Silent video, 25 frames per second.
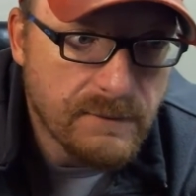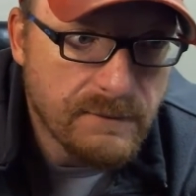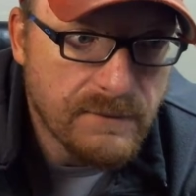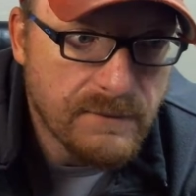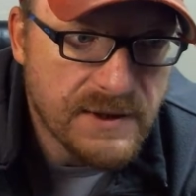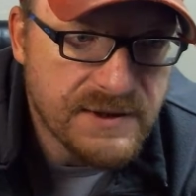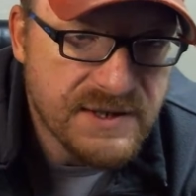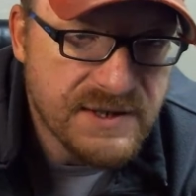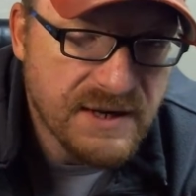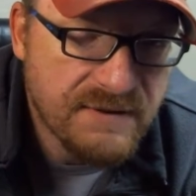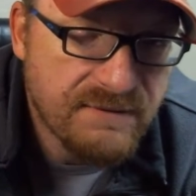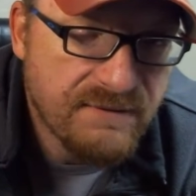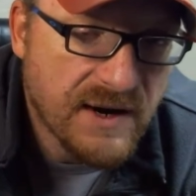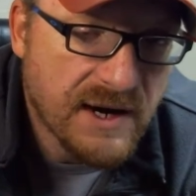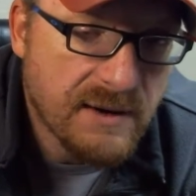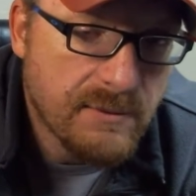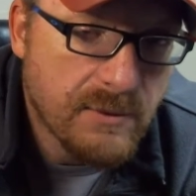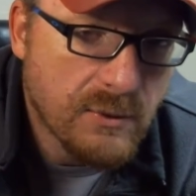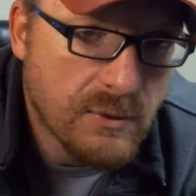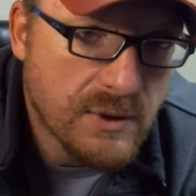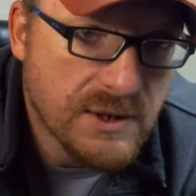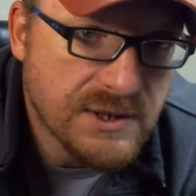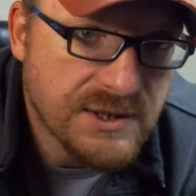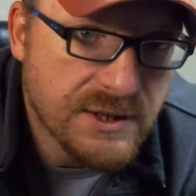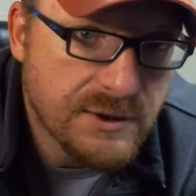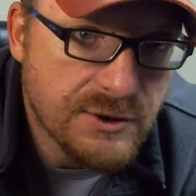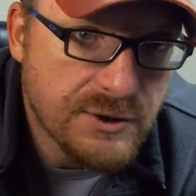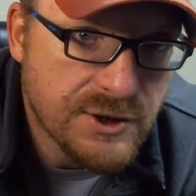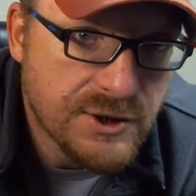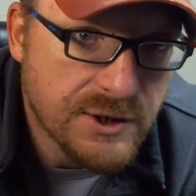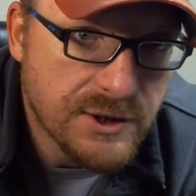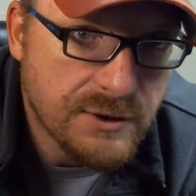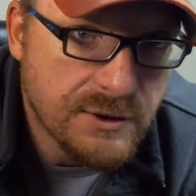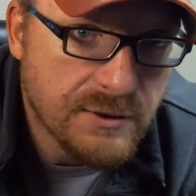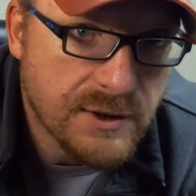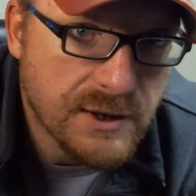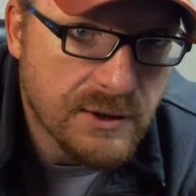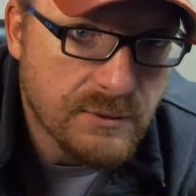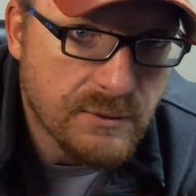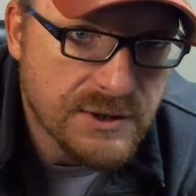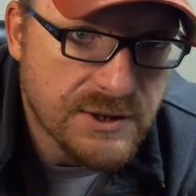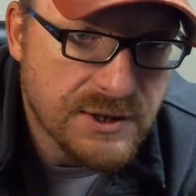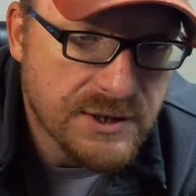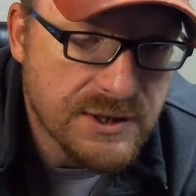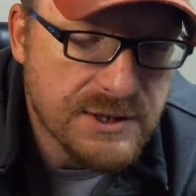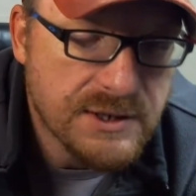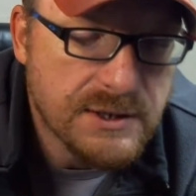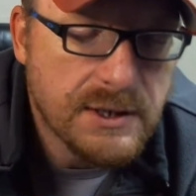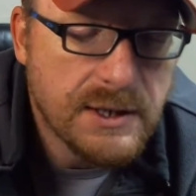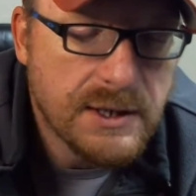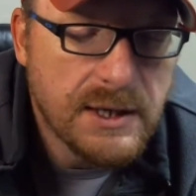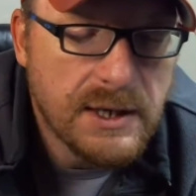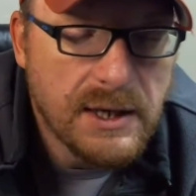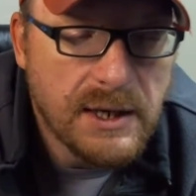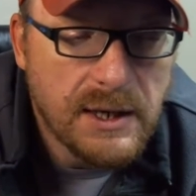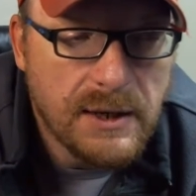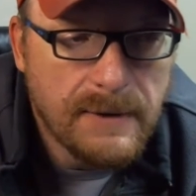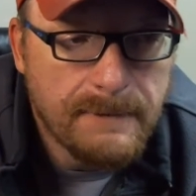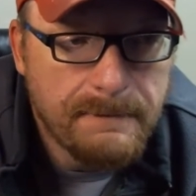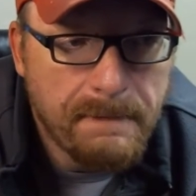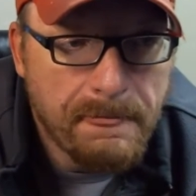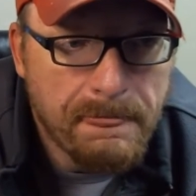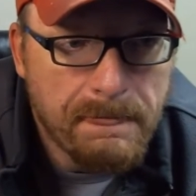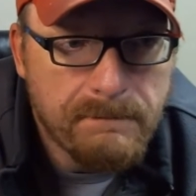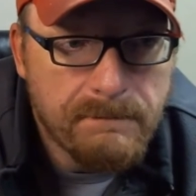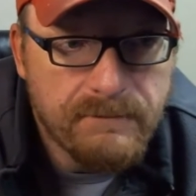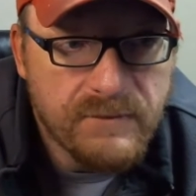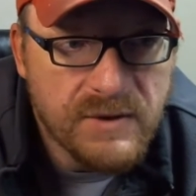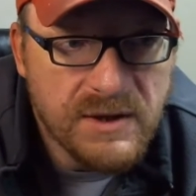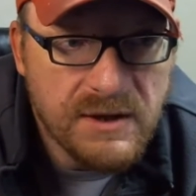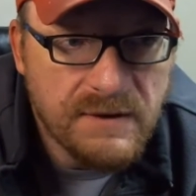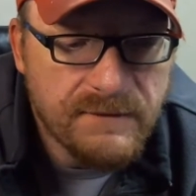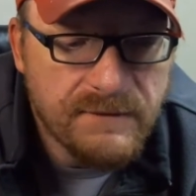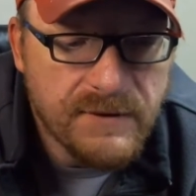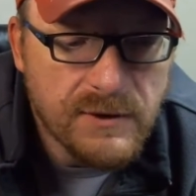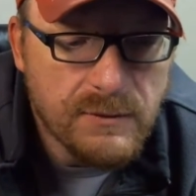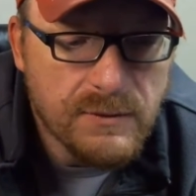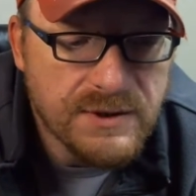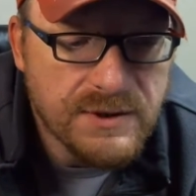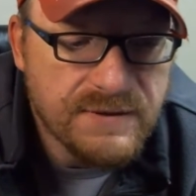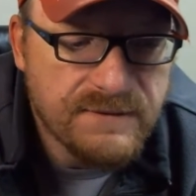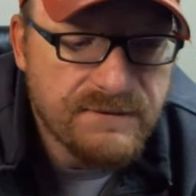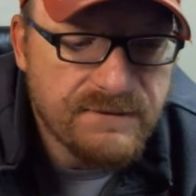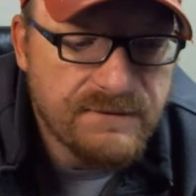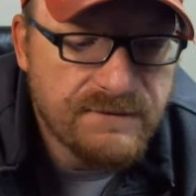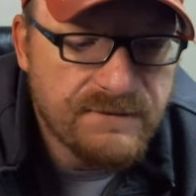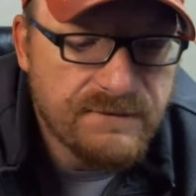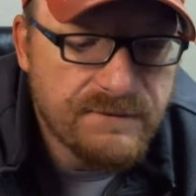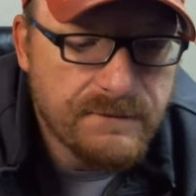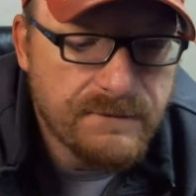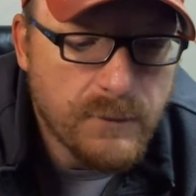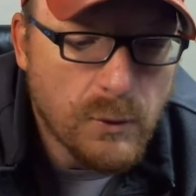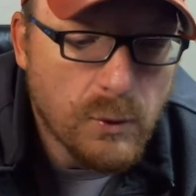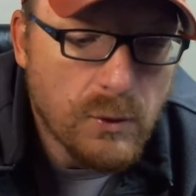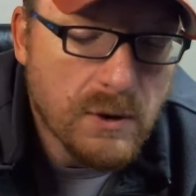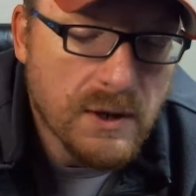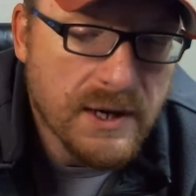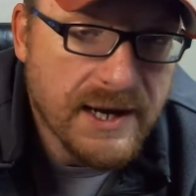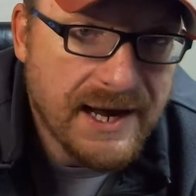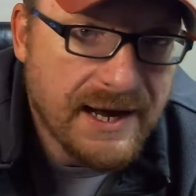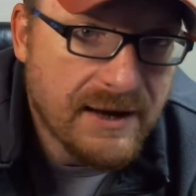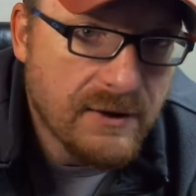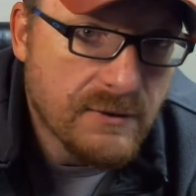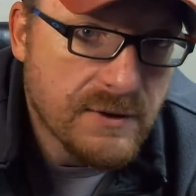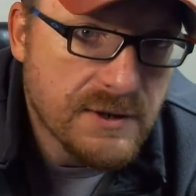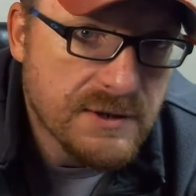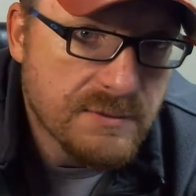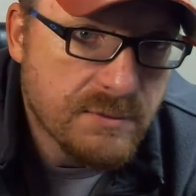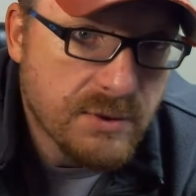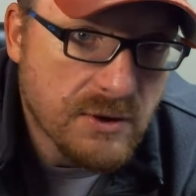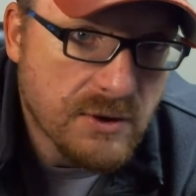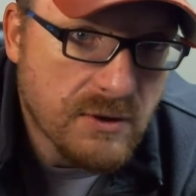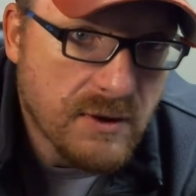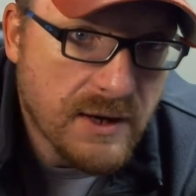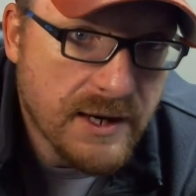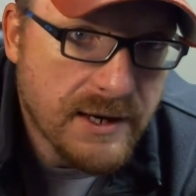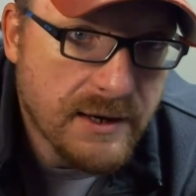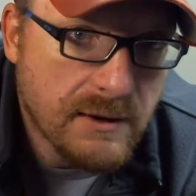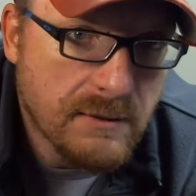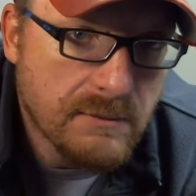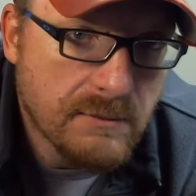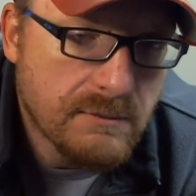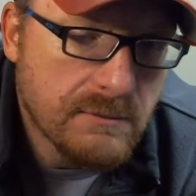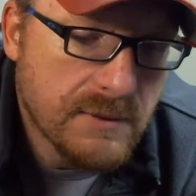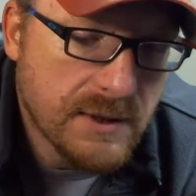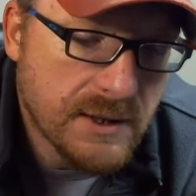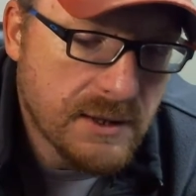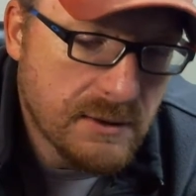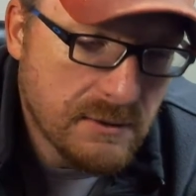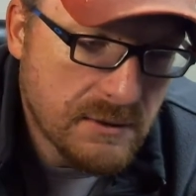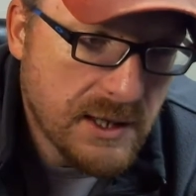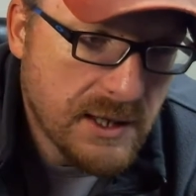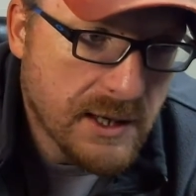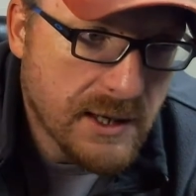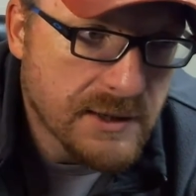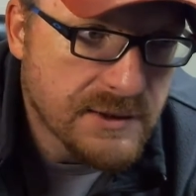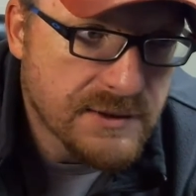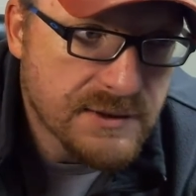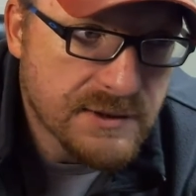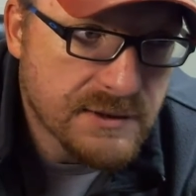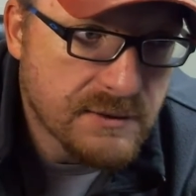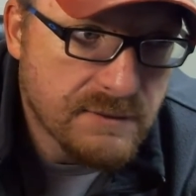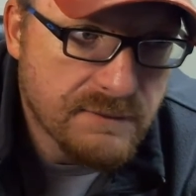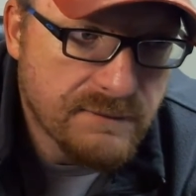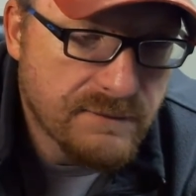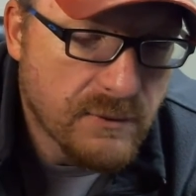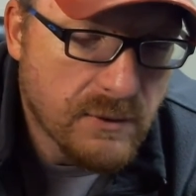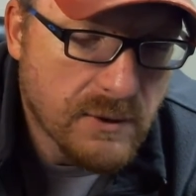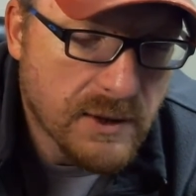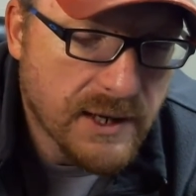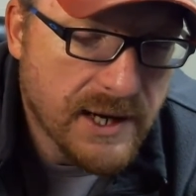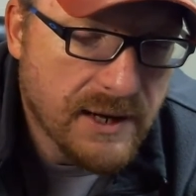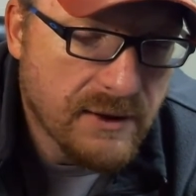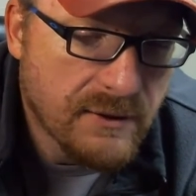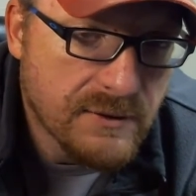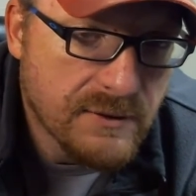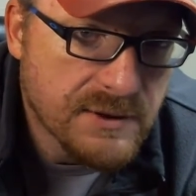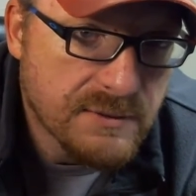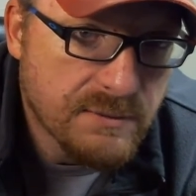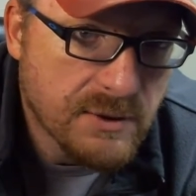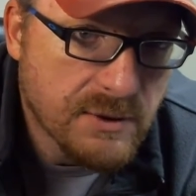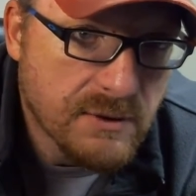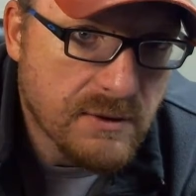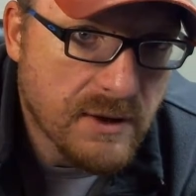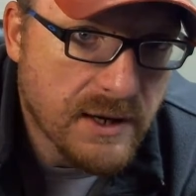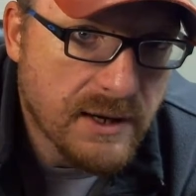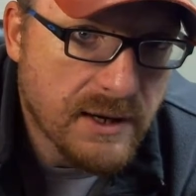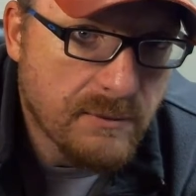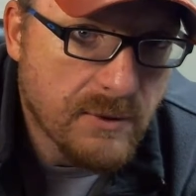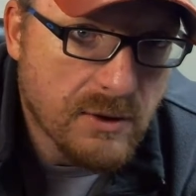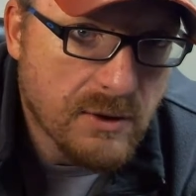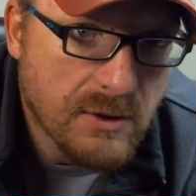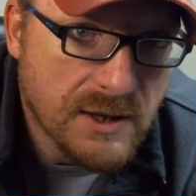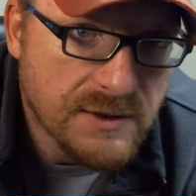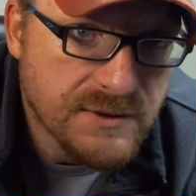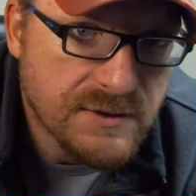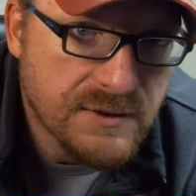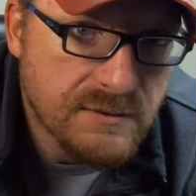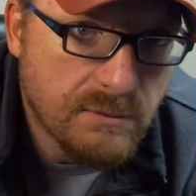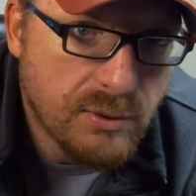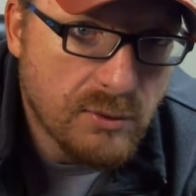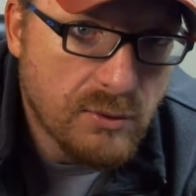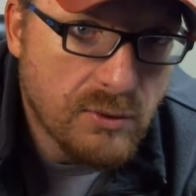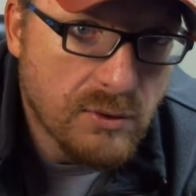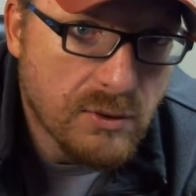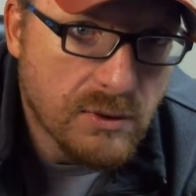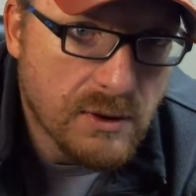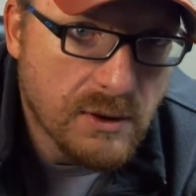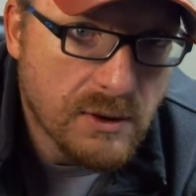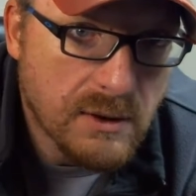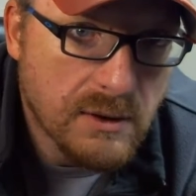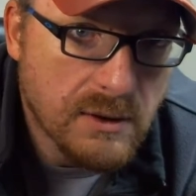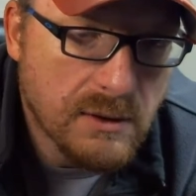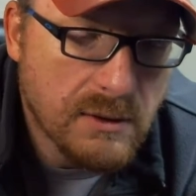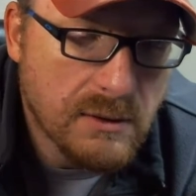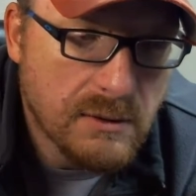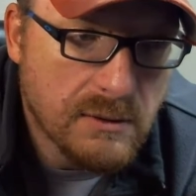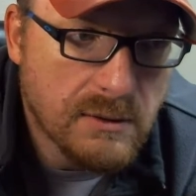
let's say fiber was energy yielding, which it isn't. If it was 4 calories per gram, then yeah, it's still 4 calories per gram across the board.